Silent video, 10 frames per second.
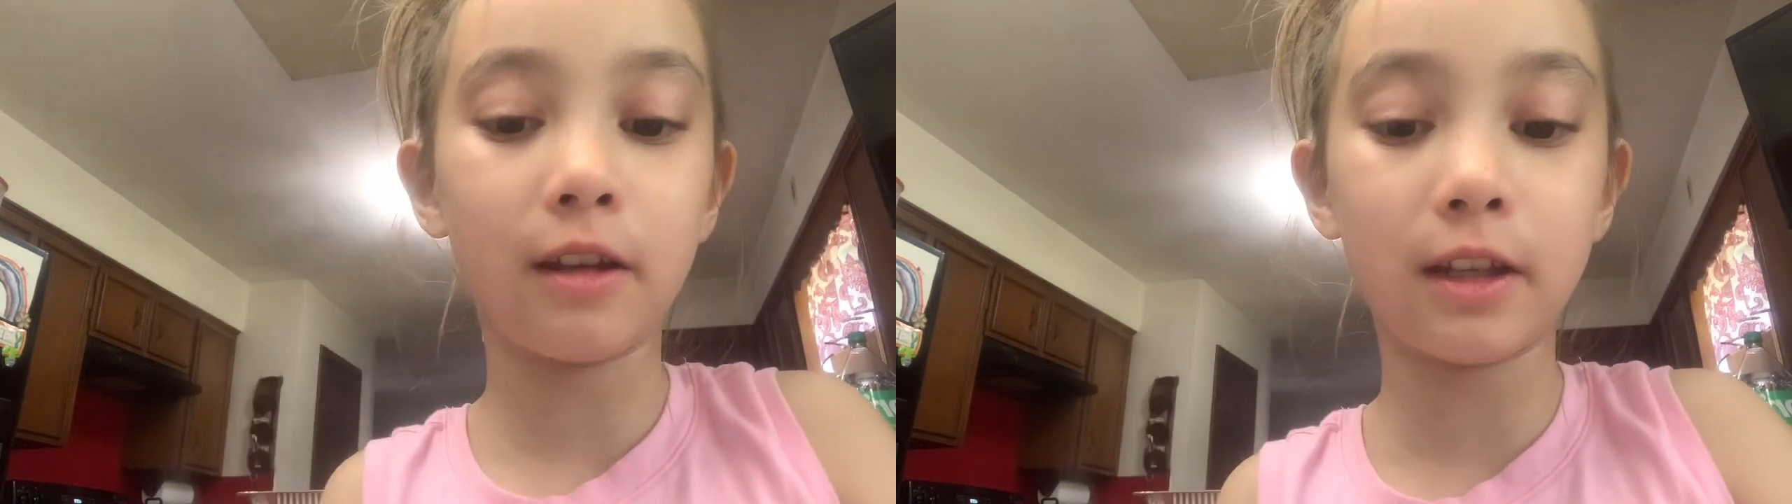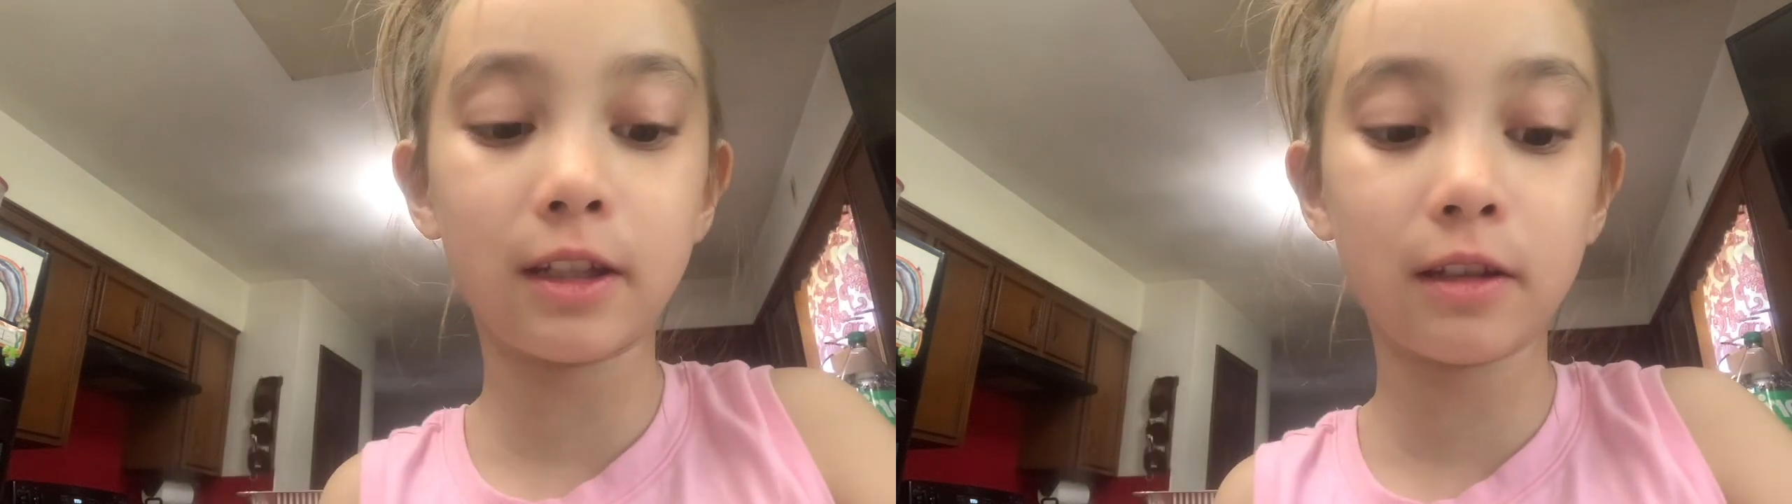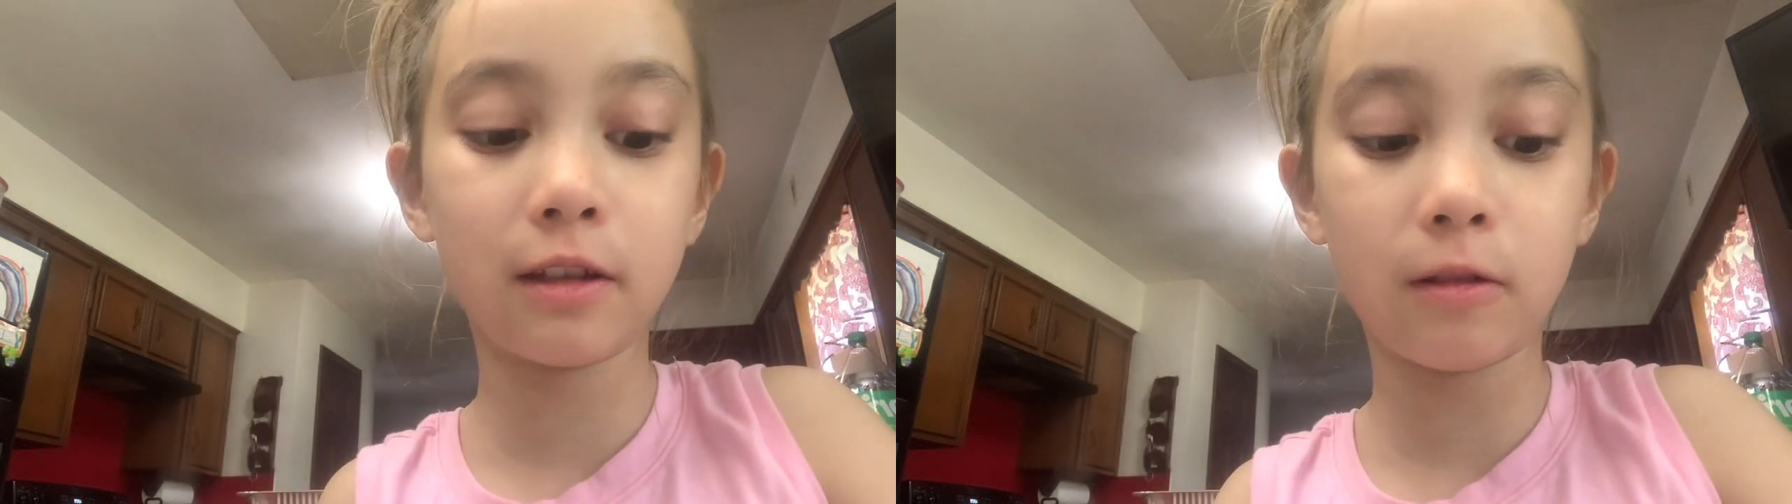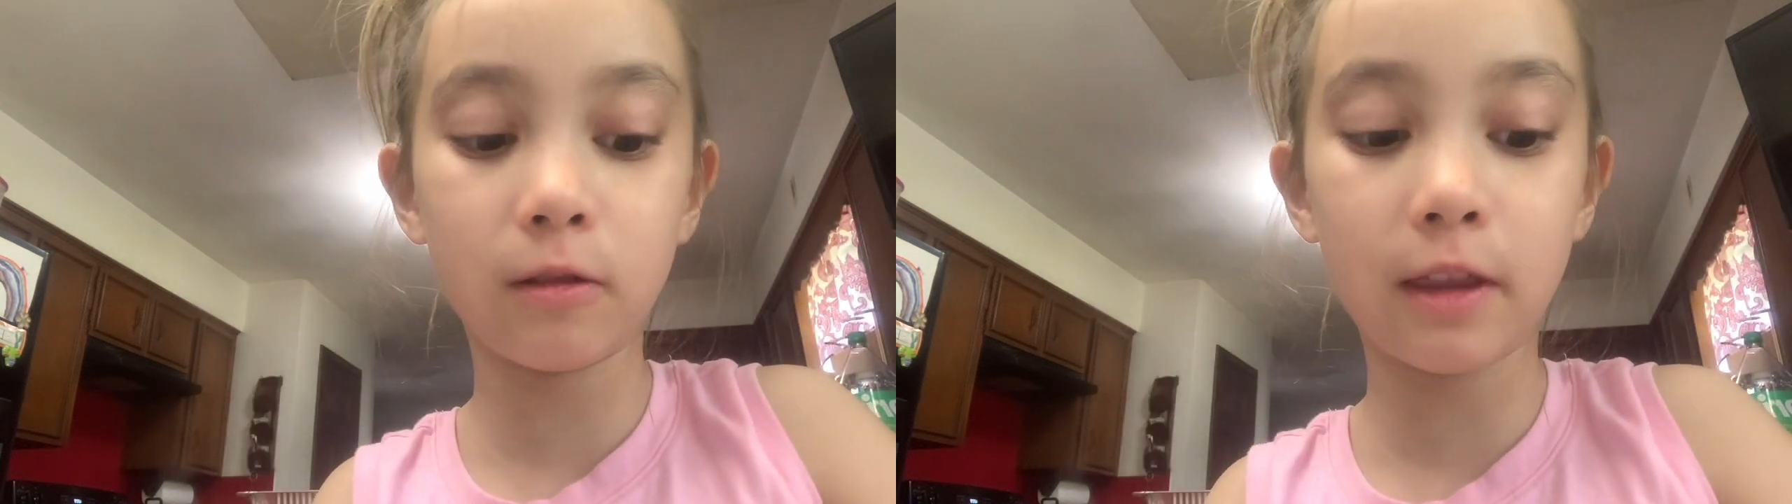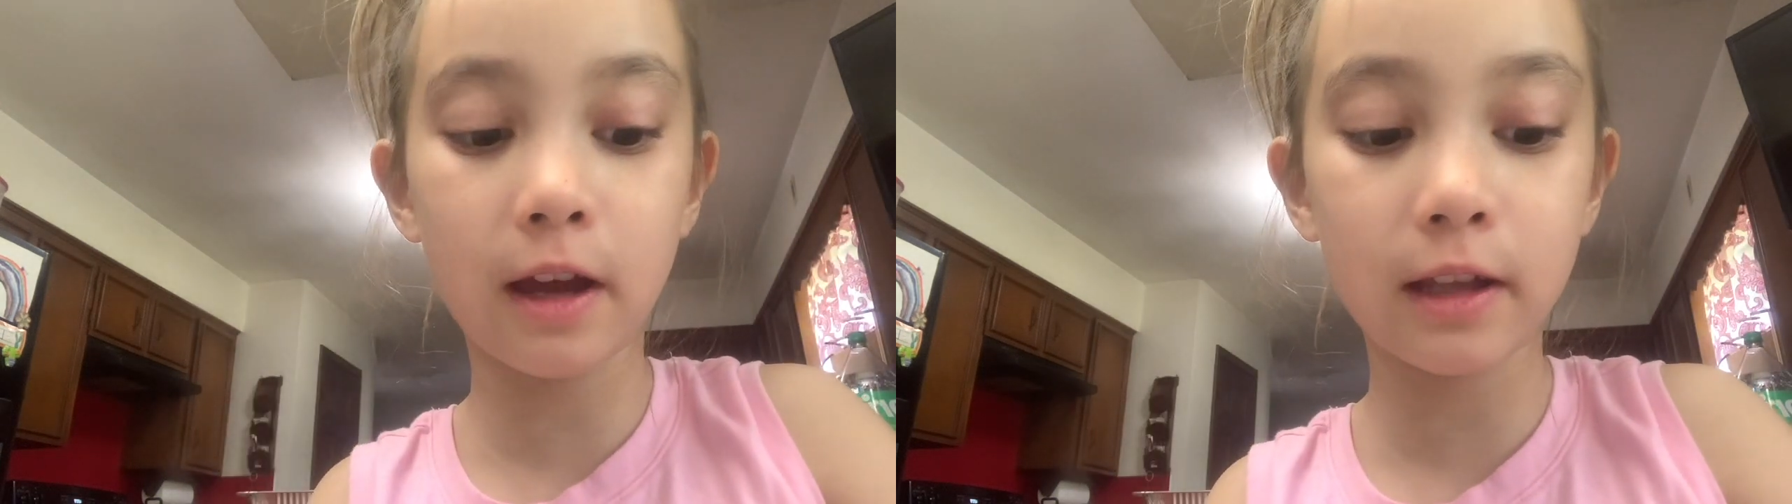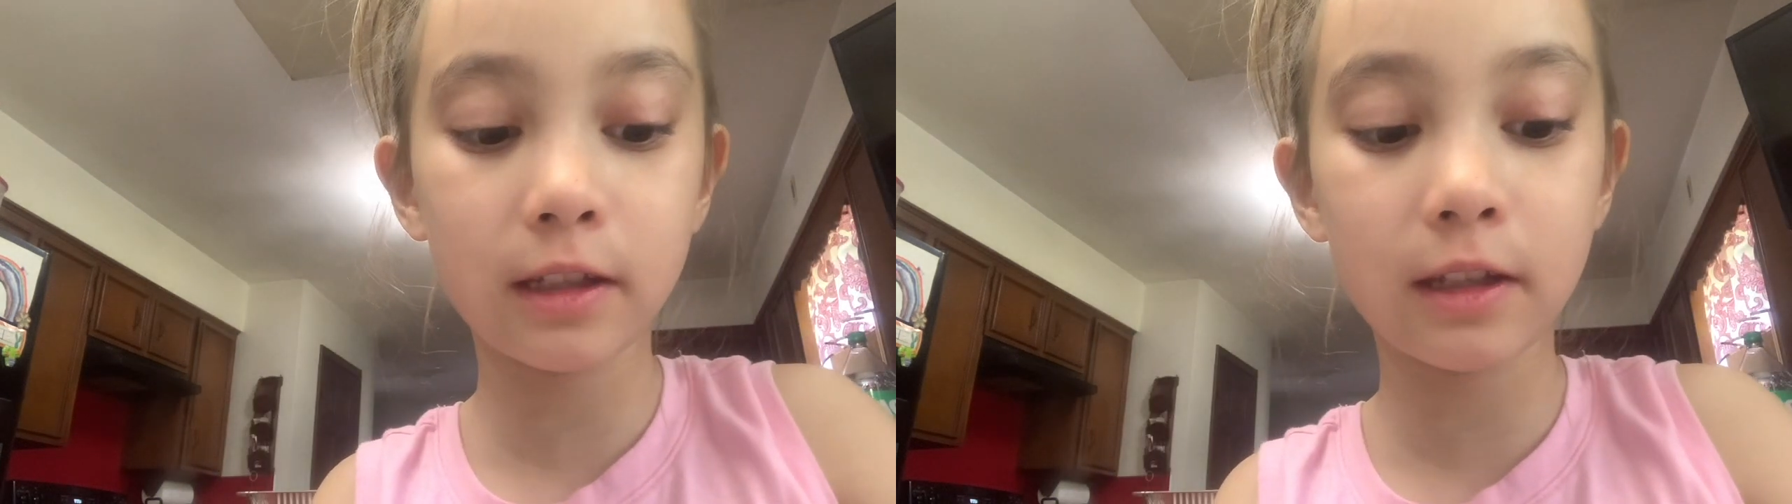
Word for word: this that